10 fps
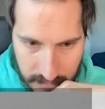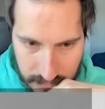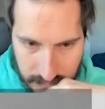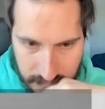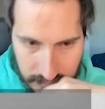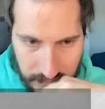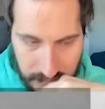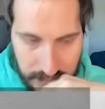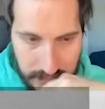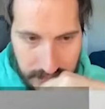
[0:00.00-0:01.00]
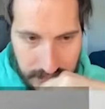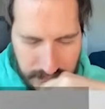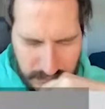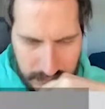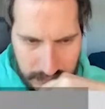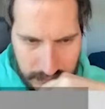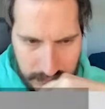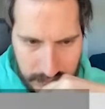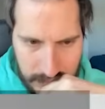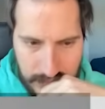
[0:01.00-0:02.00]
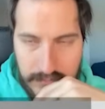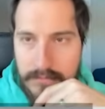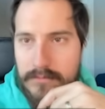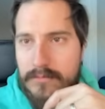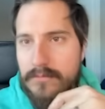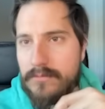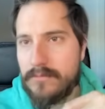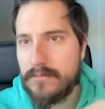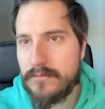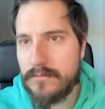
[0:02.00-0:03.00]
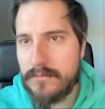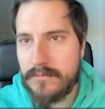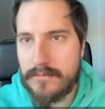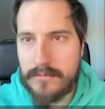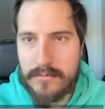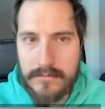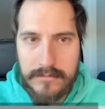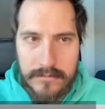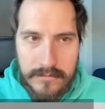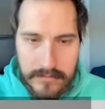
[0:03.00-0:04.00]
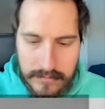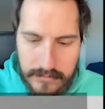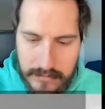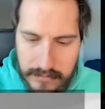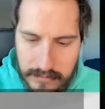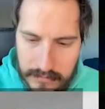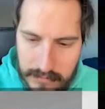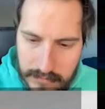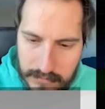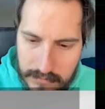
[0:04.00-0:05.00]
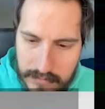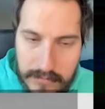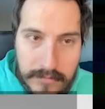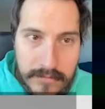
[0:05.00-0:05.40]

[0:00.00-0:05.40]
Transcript: No one is speaking in this clip.